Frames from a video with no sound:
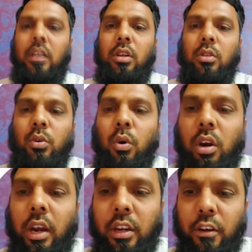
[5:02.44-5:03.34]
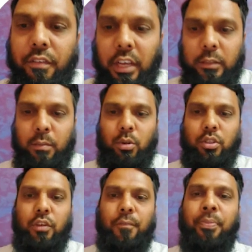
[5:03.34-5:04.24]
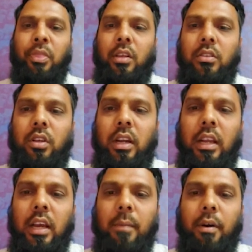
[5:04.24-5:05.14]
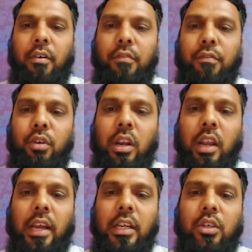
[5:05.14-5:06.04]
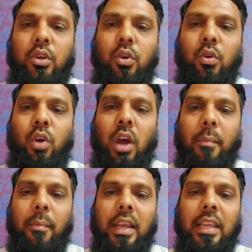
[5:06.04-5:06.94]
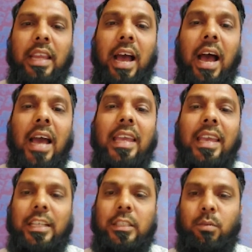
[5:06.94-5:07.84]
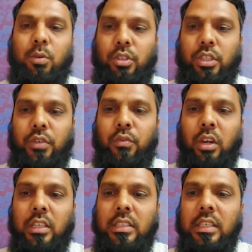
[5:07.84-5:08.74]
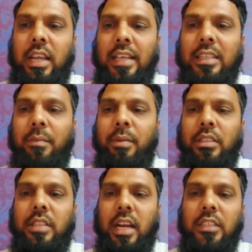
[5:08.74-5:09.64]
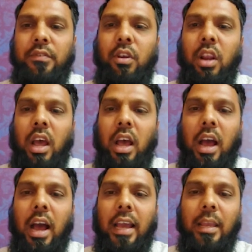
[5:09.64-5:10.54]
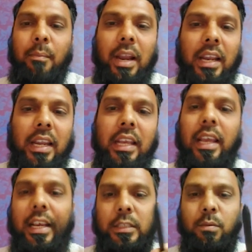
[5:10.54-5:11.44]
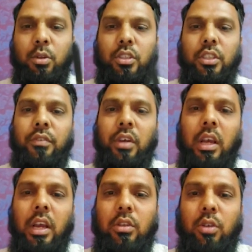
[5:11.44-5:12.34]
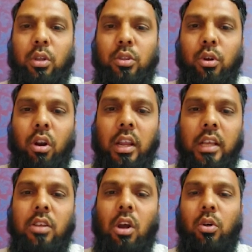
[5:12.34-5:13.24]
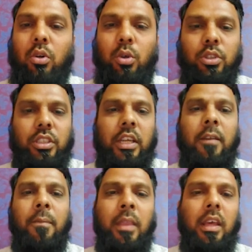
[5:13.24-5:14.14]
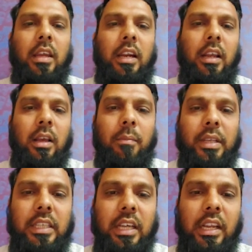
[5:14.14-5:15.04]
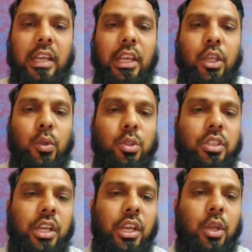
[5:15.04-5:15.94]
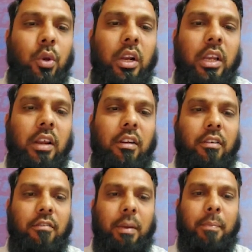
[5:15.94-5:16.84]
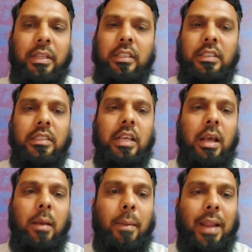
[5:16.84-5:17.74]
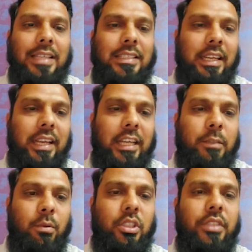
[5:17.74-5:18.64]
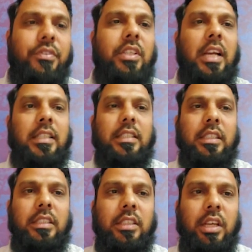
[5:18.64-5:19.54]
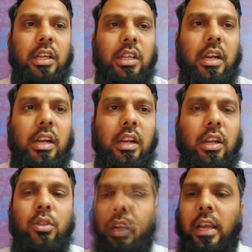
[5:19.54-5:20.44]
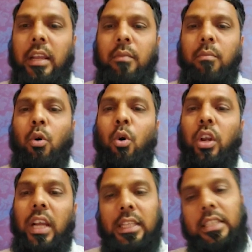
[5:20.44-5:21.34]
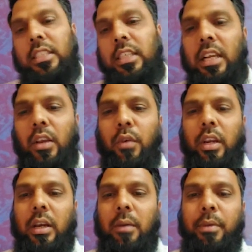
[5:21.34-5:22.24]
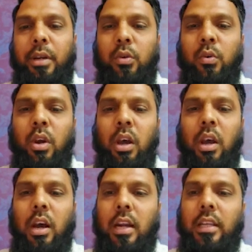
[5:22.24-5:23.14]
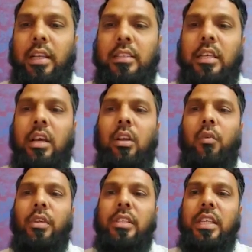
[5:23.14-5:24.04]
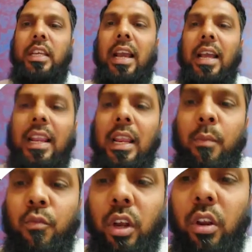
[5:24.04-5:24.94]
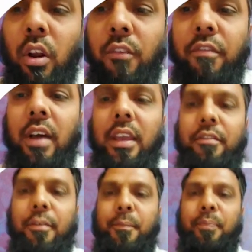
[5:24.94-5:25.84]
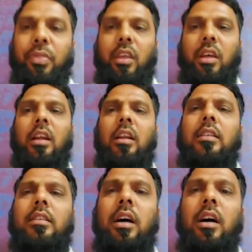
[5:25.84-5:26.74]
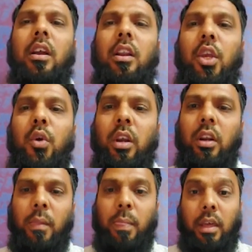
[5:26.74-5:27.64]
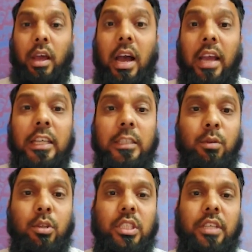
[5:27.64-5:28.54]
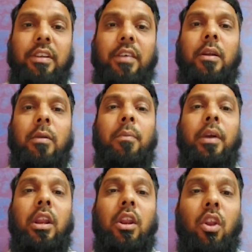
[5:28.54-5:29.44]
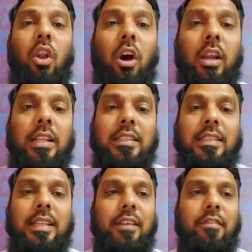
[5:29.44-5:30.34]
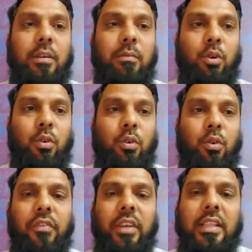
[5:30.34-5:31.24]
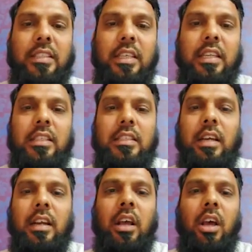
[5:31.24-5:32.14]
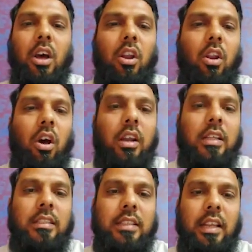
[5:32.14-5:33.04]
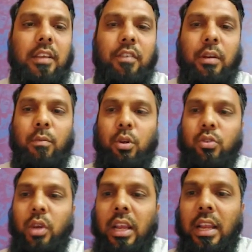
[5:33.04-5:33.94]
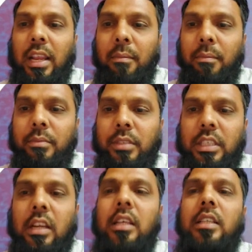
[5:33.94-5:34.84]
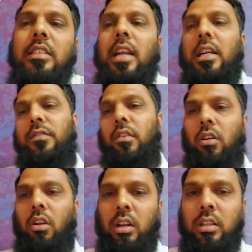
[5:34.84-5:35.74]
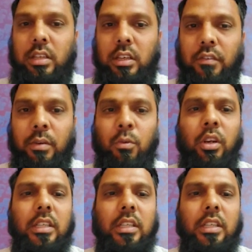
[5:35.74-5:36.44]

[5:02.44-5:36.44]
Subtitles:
That's also a kind of explosive. So right, a powerful nitroamine high explosive. What is that? HMX stands for high melting explosive. It's also called as octogen, right? Basically used in nuclear weapons, plastic explosives and such, right? Again, more energetic when compared to RDX. Now we'll see LLM 105, right? It's a newer high explosive developed by Lawrence Livermore. What we can see here is that Lawrence Livermore. So LLM generally stands for Lawrence Livermore.